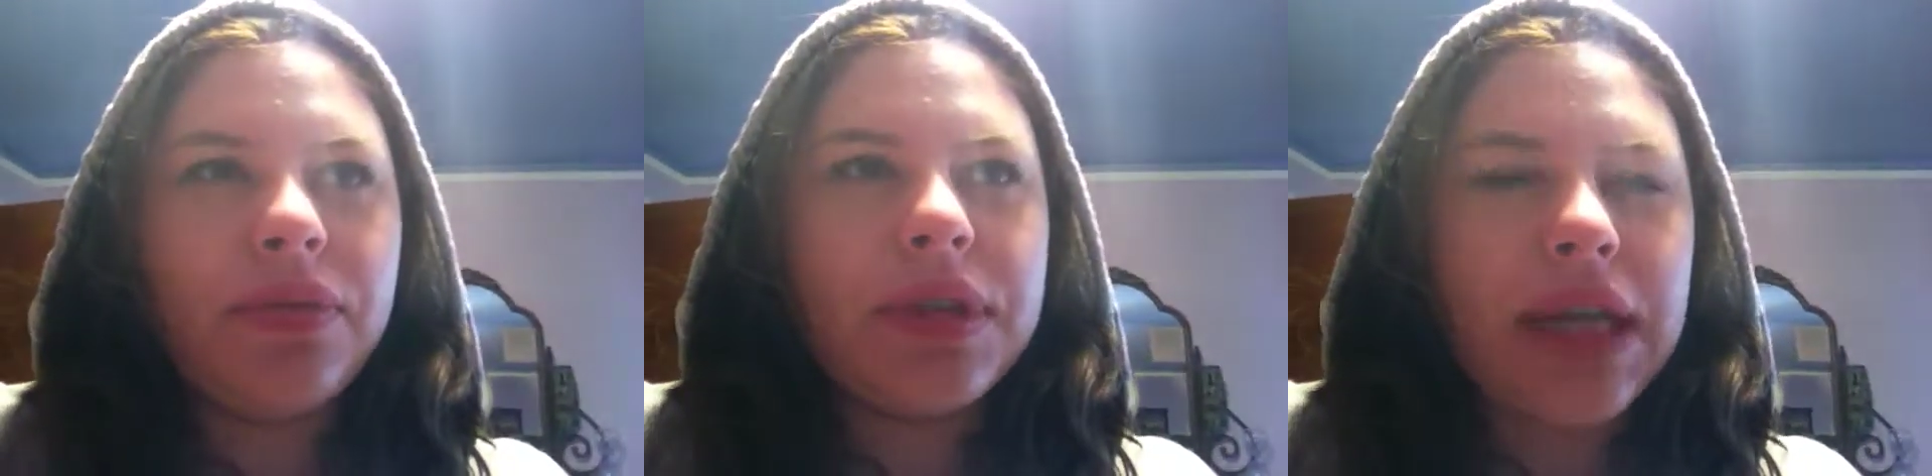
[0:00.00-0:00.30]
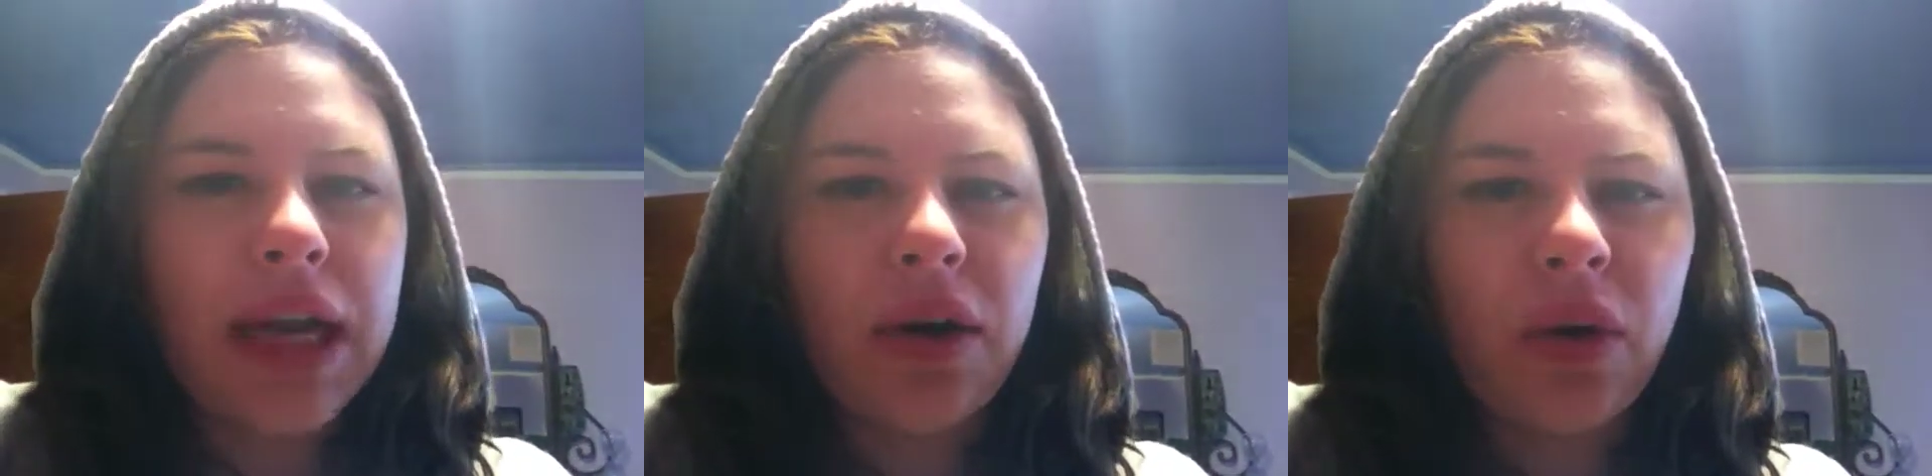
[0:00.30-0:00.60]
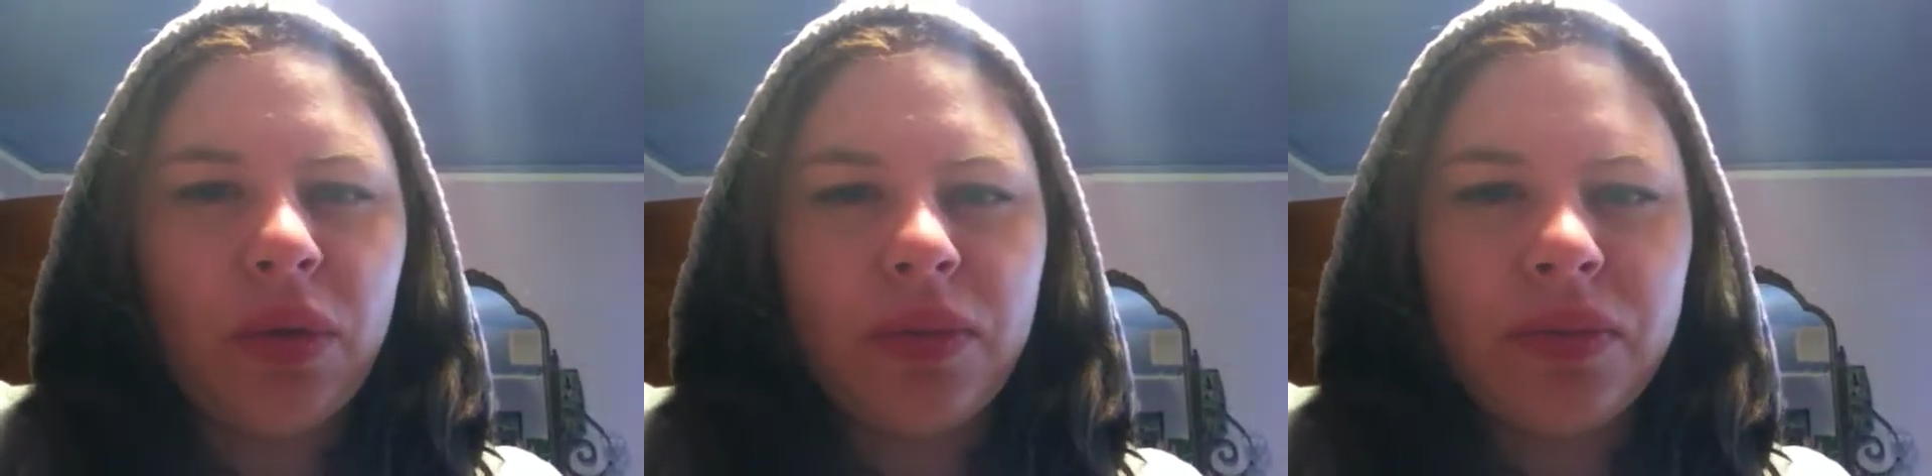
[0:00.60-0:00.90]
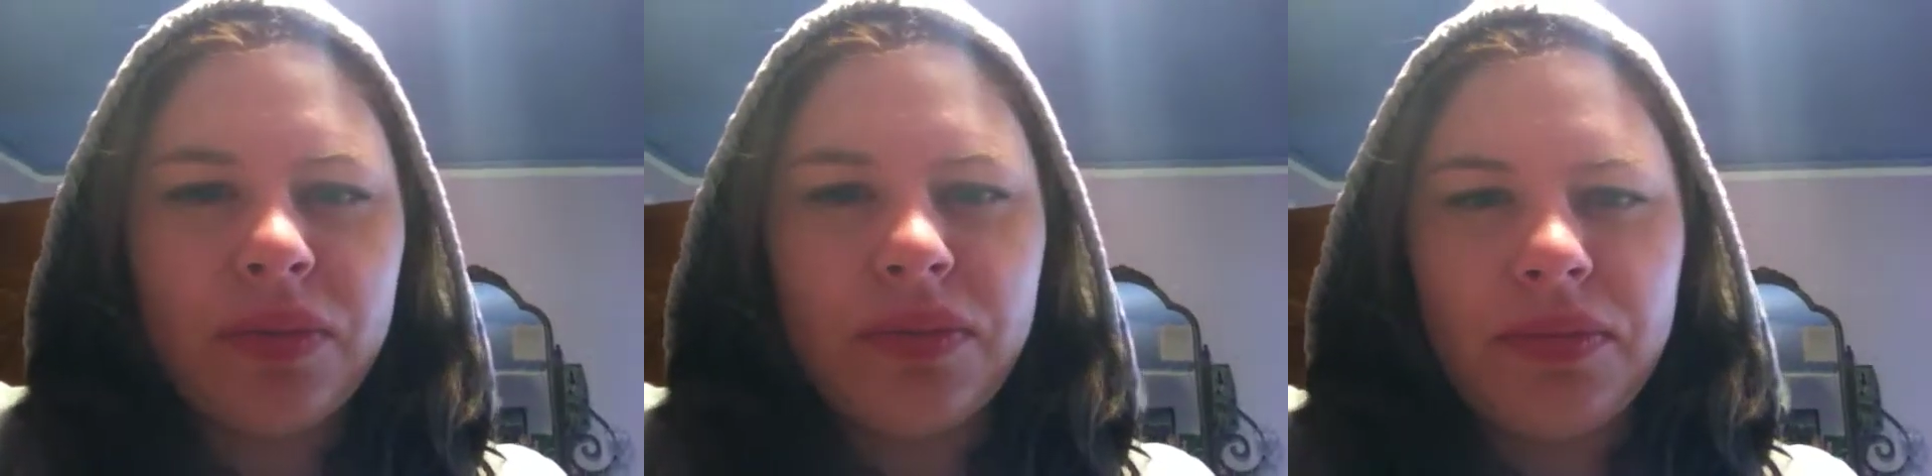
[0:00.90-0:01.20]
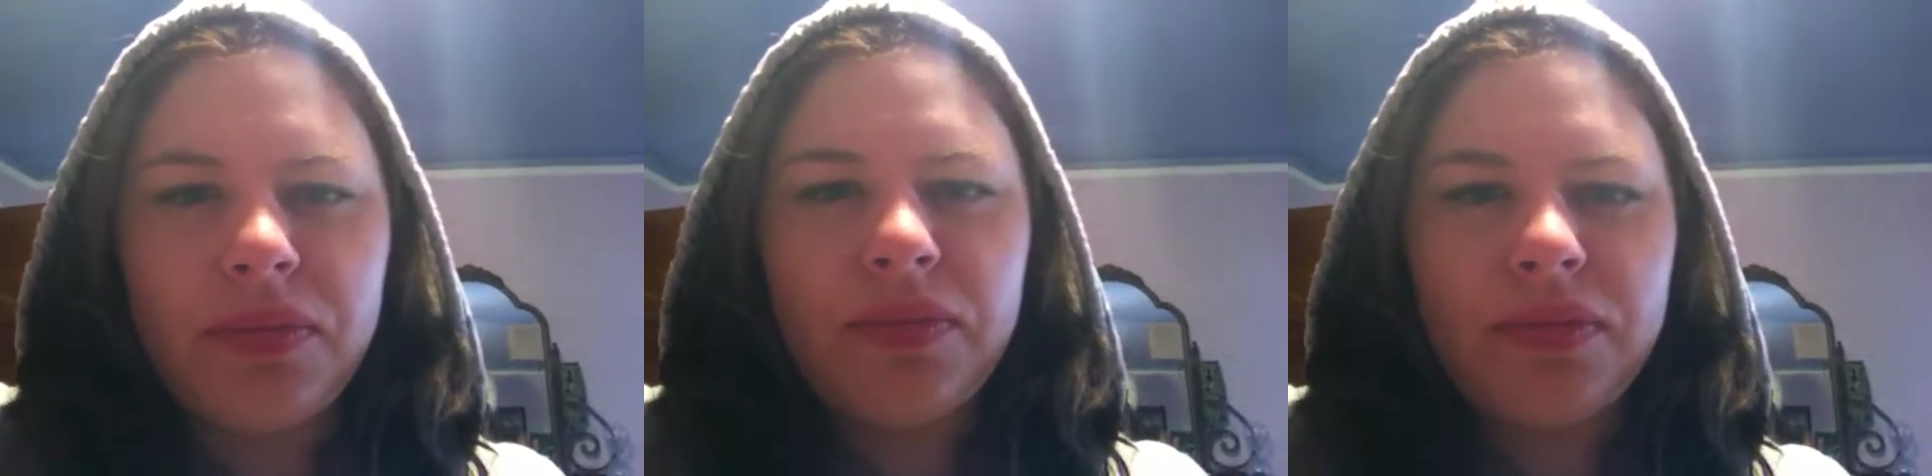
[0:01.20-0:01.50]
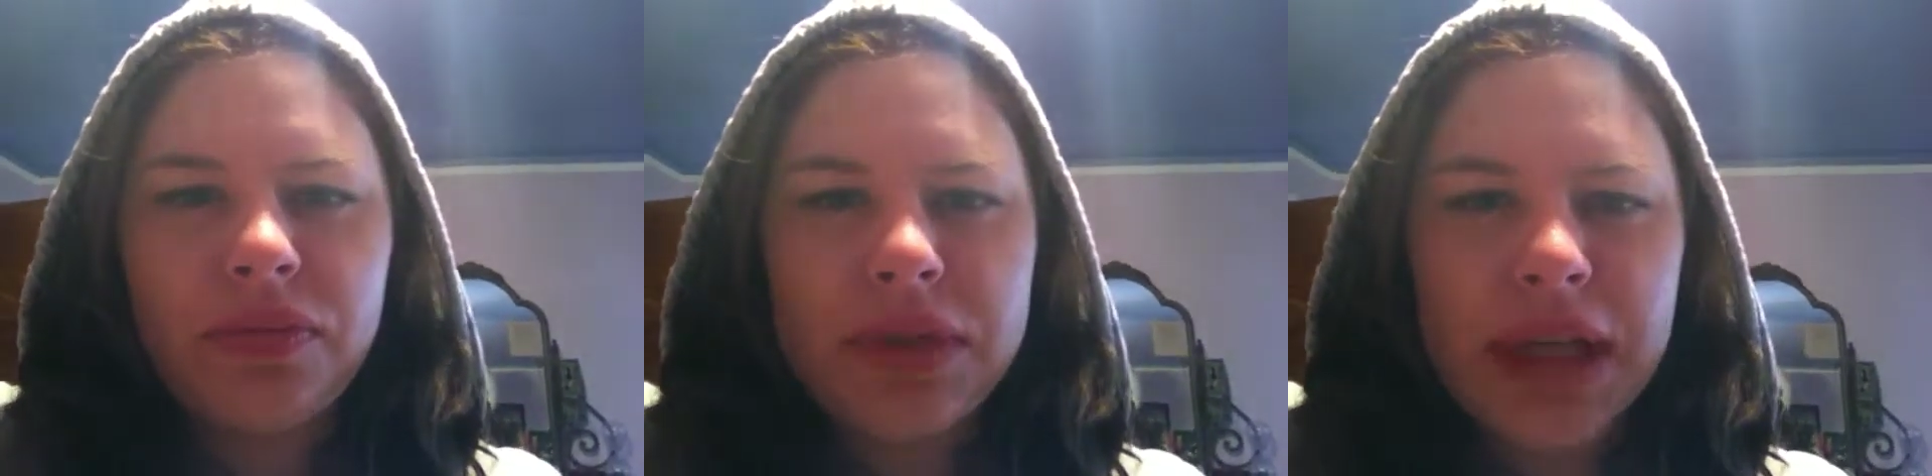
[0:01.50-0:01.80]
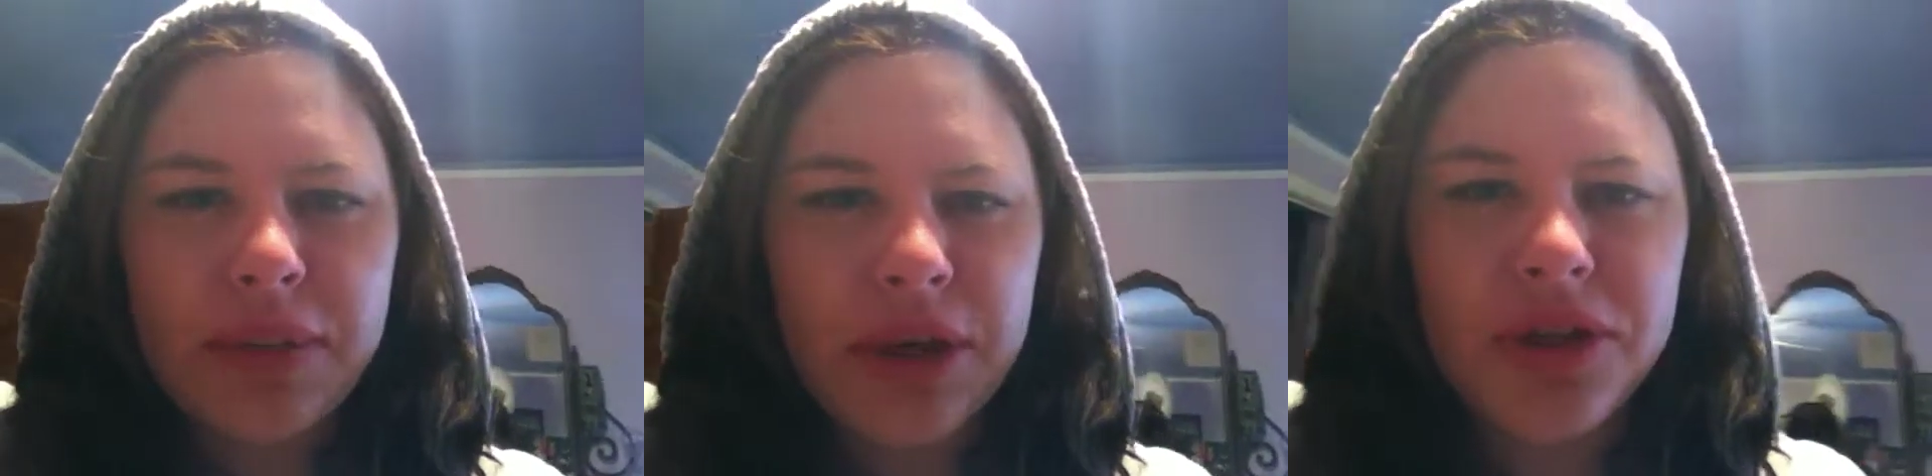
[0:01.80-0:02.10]
stay at home
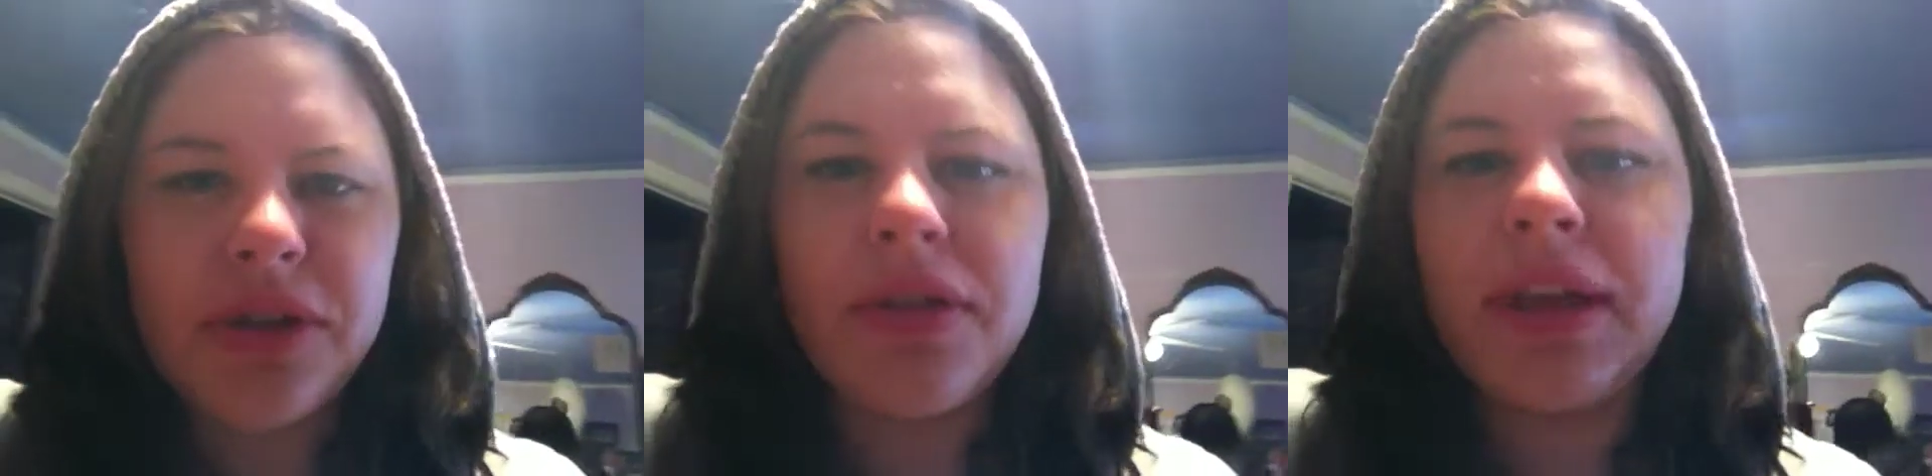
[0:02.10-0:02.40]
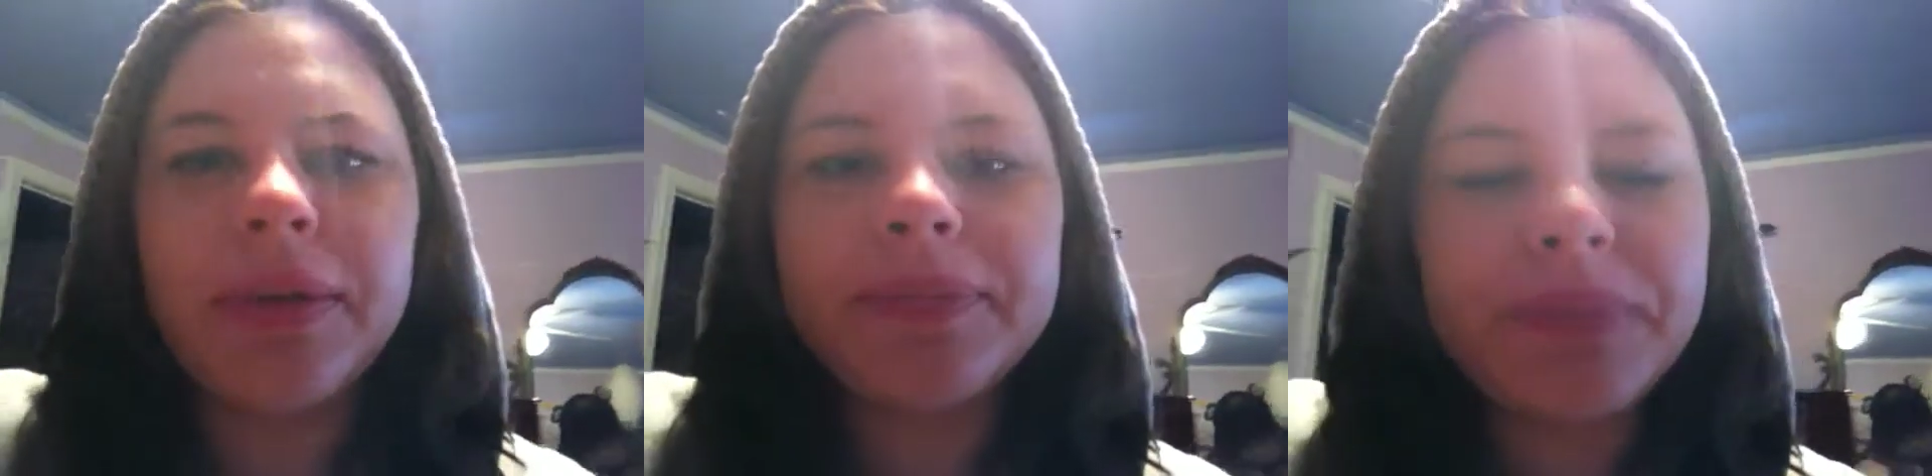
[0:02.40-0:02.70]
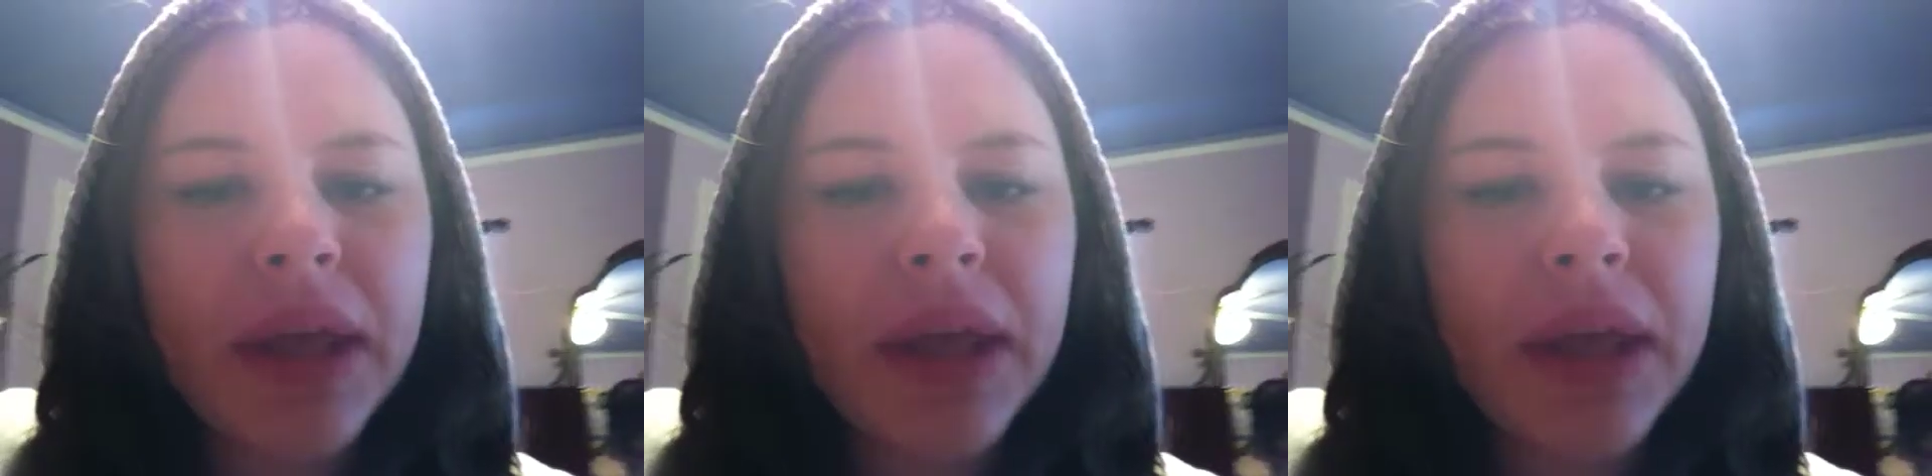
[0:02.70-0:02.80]
celebration thing.